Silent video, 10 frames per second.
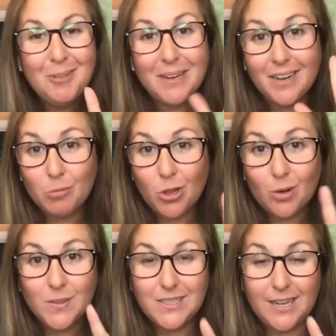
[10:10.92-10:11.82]
But I will
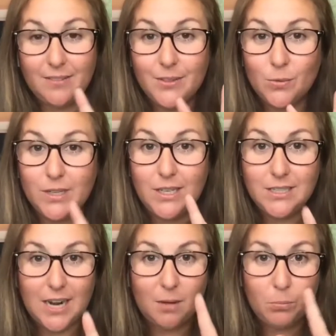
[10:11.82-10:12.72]
always have three
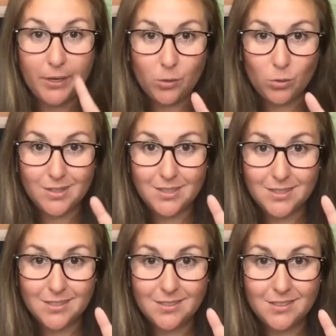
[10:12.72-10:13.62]
top
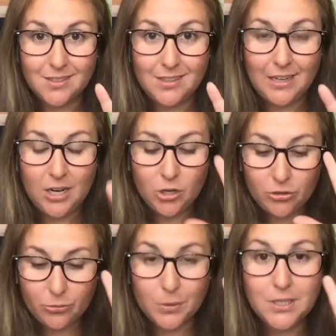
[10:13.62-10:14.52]
priorities.
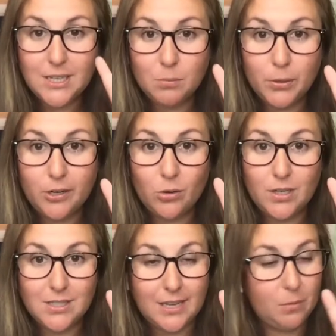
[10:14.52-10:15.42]
Three top
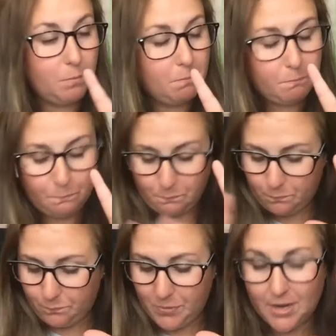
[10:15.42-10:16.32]
priorities that,
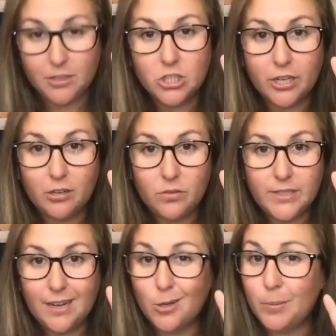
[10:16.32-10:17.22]
beyond a shadow of a
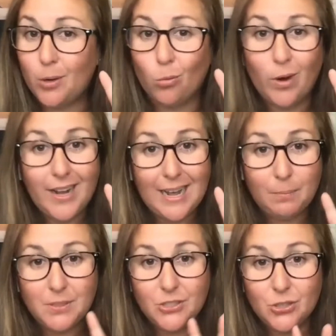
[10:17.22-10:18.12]
doubt, no matter what
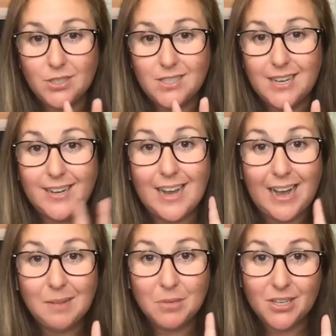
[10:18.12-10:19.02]
happens during the day,
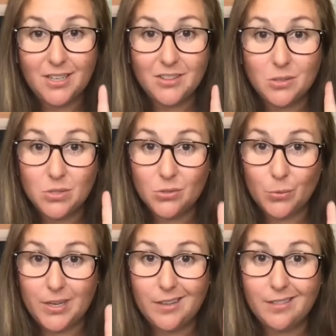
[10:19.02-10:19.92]
I'm gonna get those
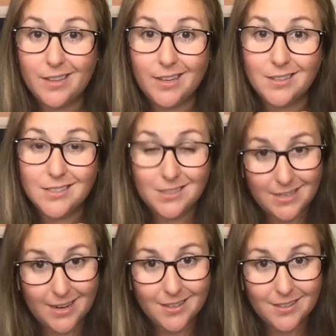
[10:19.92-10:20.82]
three things
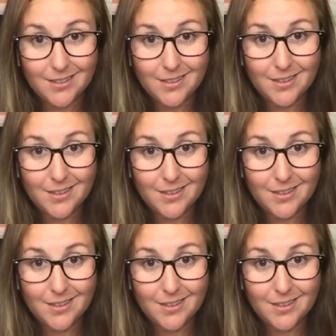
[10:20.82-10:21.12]
done.